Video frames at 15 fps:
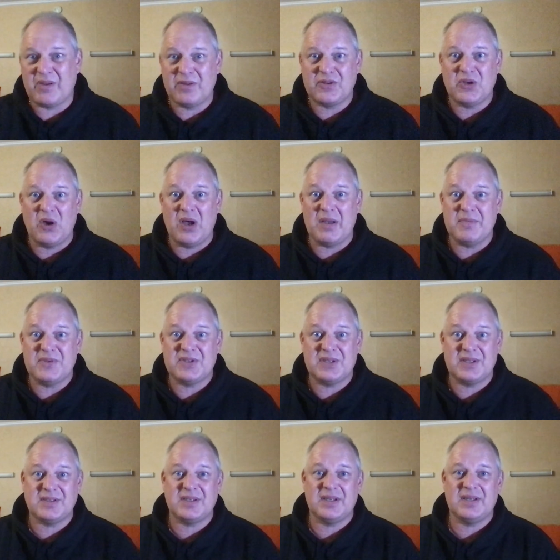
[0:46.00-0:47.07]
times
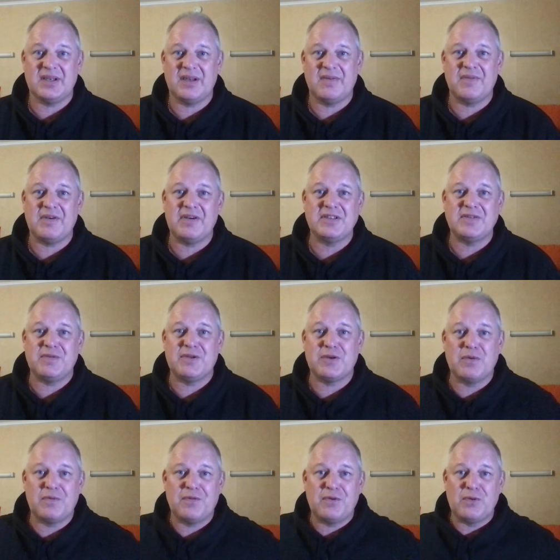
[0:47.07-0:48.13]
that are very
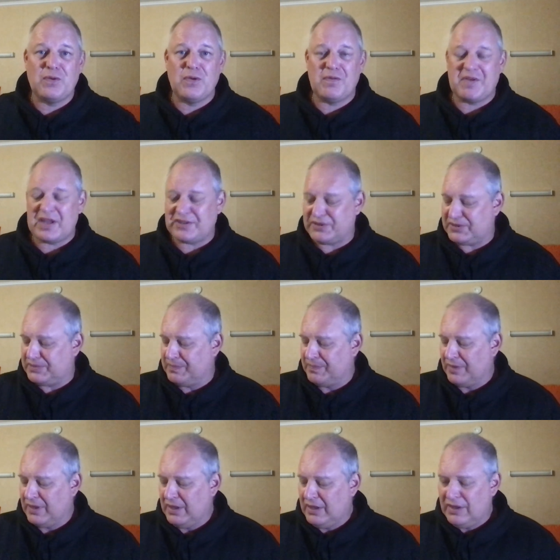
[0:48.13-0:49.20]
difficult for all of us.
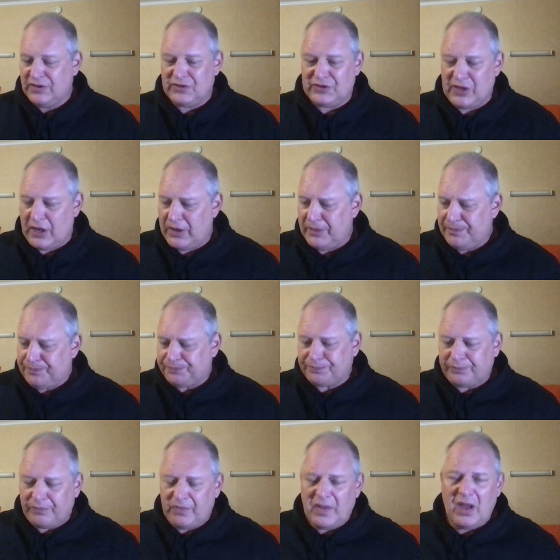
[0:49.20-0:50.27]
So
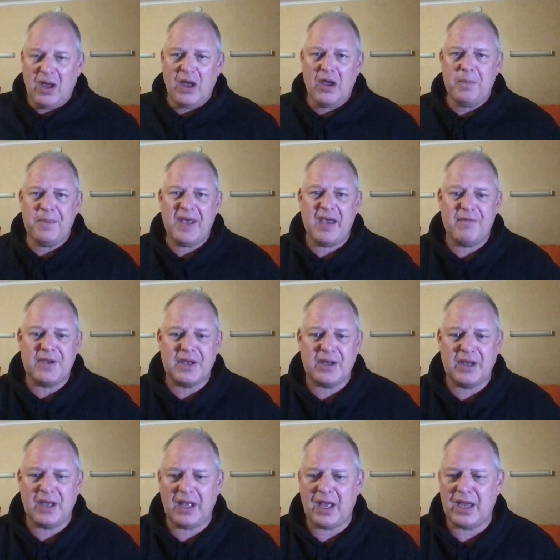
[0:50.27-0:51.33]
I hope you're having
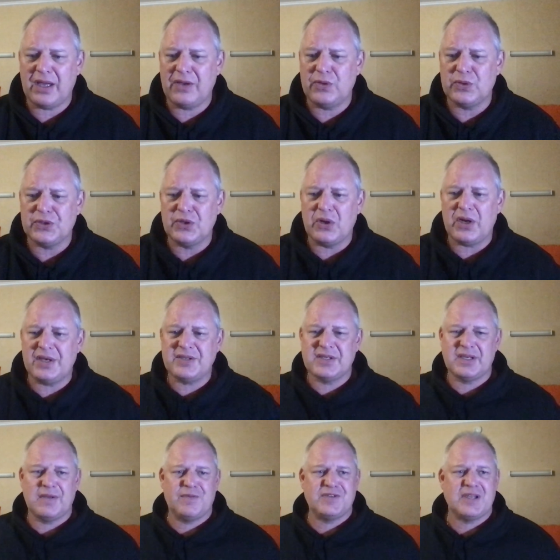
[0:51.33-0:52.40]
a good night.
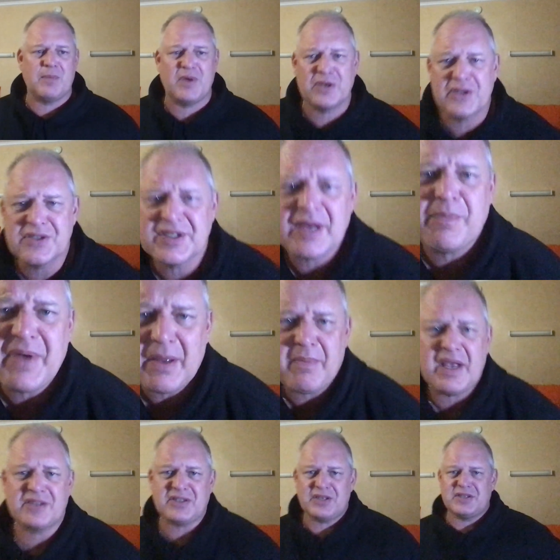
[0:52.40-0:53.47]
If someone can send me a
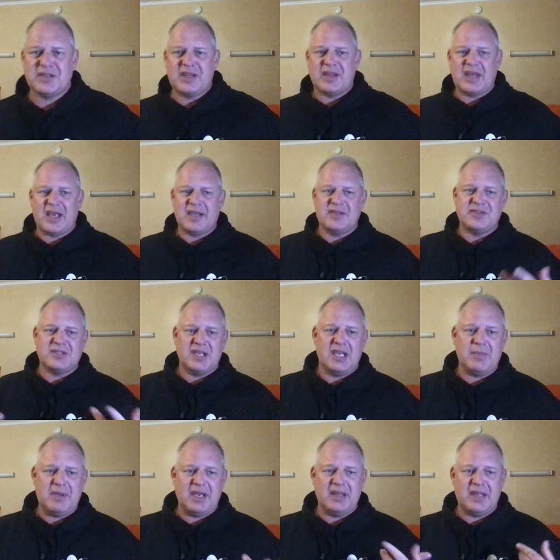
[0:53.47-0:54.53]
message that they can
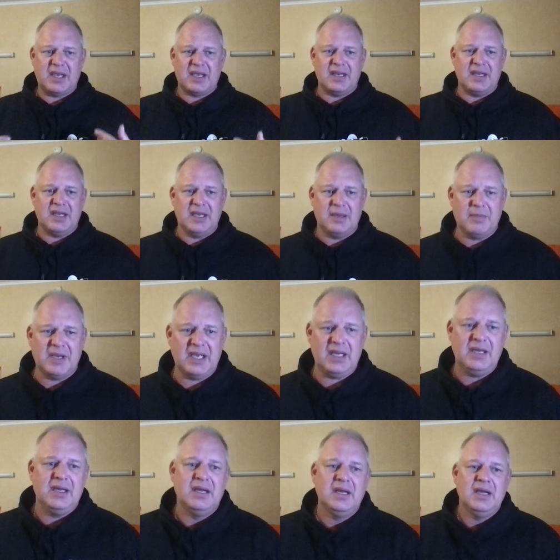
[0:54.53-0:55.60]
see me and they can hear
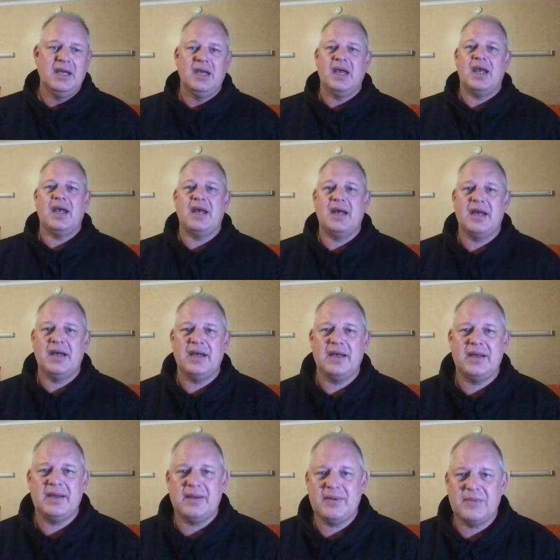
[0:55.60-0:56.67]
me
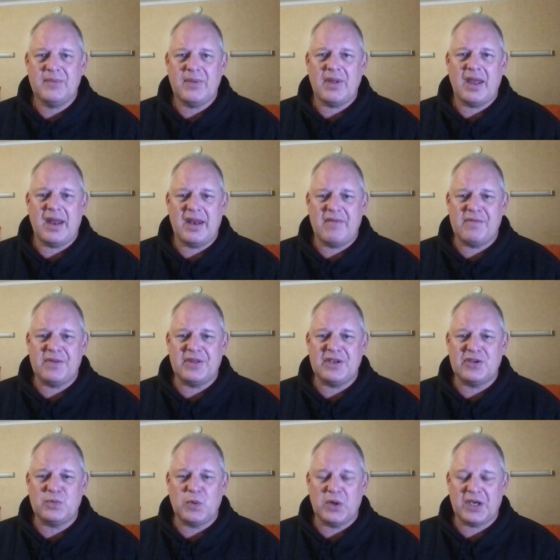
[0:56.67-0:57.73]
and
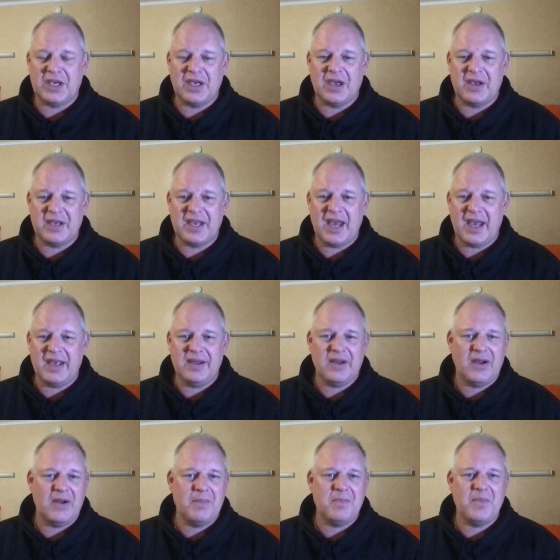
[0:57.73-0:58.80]
everything's working okay,
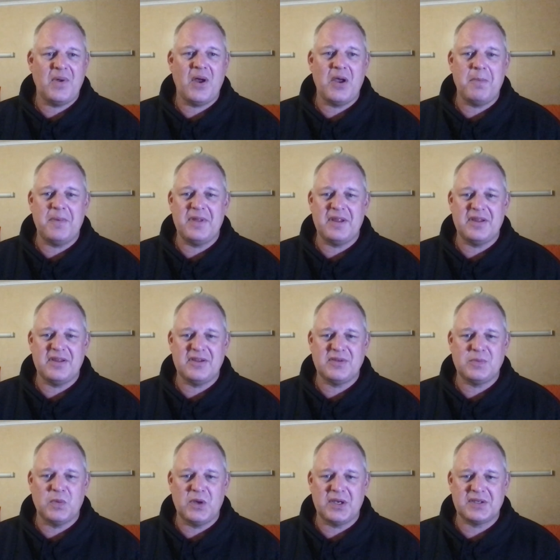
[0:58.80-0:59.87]
I'm hoping that
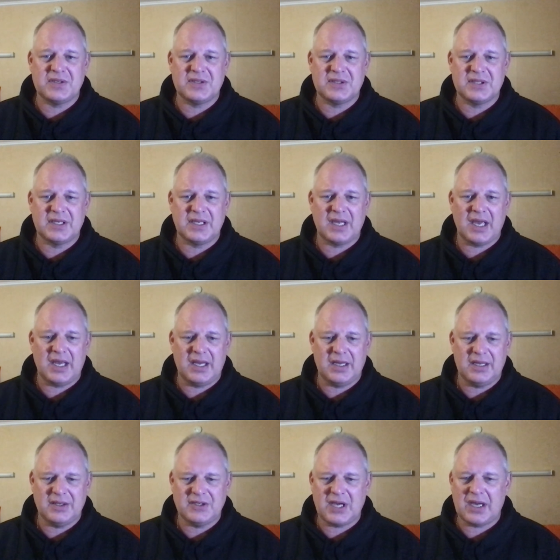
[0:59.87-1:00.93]
this works.
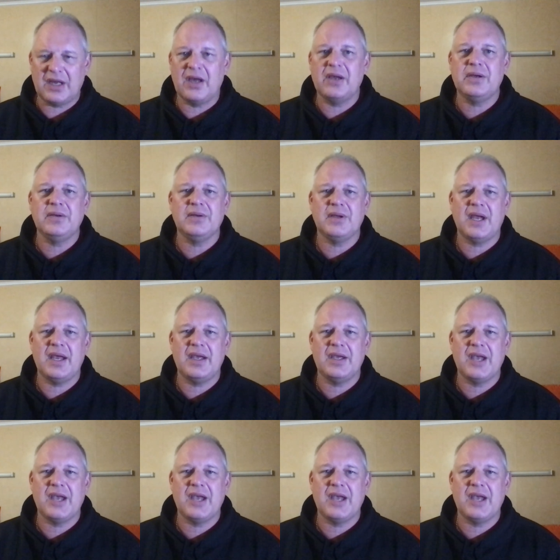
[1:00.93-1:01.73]
G'day, Jacko. How you